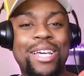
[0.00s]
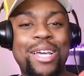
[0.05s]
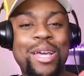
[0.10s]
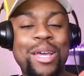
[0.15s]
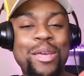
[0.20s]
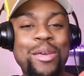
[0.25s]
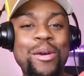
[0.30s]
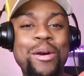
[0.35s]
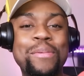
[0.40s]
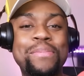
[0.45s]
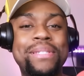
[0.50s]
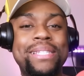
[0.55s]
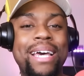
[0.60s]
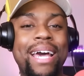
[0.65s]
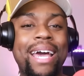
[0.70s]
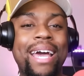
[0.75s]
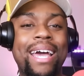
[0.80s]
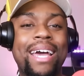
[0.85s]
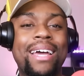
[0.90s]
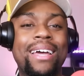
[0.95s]
You know what I'm
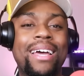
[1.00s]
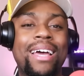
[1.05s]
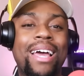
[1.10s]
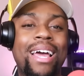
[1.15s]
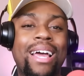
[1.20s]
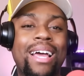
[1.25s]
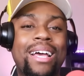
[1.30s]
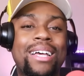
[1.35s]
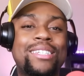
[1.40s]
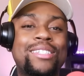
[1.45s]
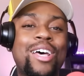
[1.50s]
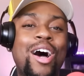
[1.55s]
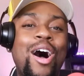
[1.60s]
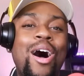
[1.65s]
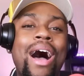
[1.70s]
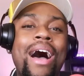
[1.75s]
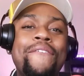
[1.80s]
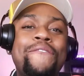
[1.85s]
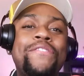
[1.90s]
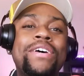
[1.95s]
saying? So
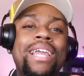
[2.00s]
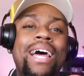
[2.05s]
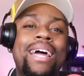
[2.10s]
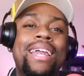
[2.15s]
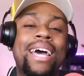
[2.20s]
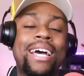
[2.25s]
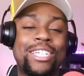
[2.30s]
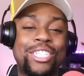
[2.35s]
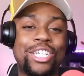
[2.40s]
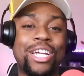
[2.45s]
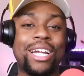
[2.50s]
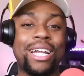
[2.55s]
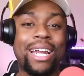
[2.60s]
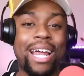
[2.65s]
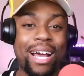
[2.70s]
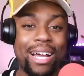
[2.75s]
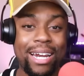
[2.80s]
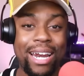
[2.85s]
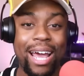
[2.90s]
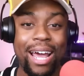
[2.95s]
I feel like
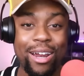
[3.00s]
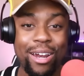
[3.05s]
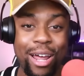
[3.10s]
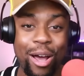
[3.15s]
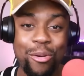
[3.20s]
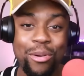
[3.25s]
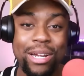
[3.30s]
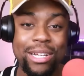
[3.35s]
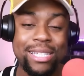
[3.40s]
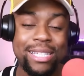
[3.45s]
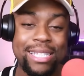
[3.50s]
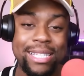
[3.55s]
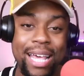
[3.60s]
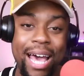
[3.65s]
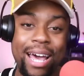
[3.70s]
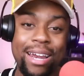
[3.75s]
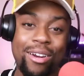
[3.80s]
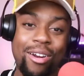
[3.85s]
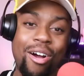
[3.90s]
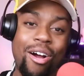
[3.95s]
that would have
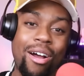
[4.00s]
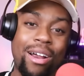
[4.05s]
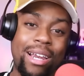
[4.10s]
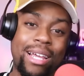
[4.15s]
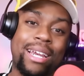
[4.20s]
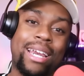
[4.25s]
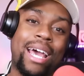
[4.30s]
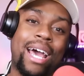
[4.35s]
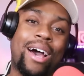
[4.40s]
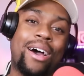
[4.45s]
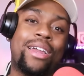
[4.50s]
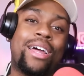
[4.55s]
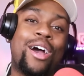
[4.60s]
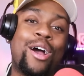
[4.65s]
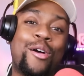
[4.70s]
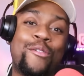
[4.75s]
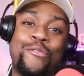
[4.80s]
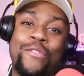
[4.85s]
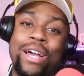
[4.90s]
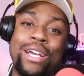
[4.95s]
sat Carly down and her
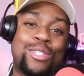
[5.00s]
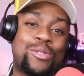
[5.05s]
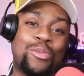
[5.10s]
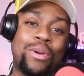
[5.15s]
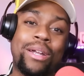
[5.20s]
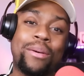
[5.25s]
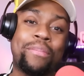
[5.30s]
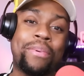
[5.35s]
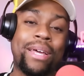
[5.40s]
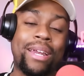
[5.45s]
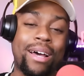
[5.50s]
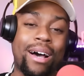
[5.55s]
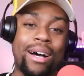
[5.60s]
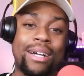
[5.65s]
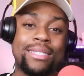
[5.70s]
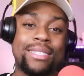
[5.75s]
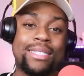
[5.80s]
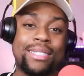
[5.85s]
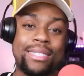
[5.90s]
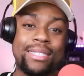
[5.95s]
face would have been
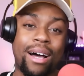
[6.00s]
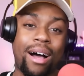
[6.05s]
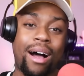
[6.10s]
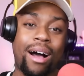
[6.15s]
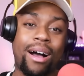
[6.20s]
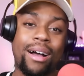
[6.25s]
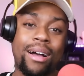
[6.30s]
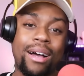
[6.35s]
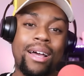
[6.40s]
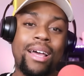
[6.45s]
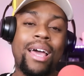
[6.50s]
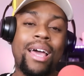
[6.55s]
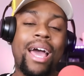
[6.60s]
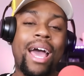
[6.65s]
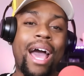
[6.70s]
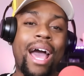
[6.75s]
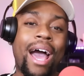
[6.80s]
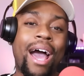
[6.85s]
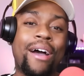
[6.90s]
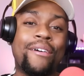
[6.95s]
unstuck
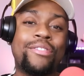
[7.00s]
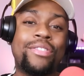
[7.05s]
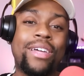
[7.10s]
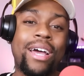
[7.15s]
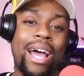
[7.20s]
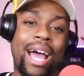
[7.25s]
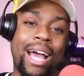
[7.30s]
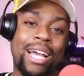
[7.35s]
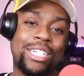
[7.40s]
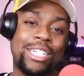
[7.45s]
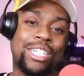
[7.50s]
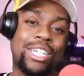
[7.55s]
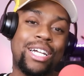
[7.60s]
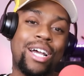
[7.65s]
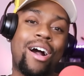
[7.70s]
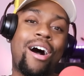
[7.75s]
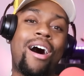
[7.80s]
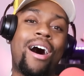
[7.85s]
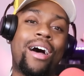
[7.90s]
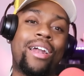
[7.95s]
after Ashley
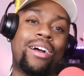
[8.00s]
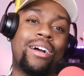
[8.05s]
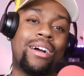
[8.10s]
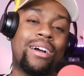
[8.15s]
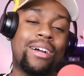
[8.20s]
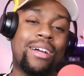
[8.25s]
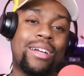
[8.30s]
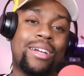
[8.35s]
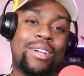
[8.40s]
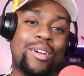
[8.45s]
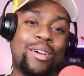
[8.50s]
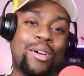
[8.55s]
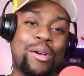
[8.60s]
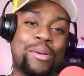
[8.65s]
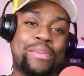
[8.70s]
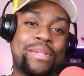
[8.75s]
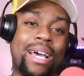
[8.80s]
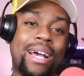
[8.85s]
got her. You know what I'm saying?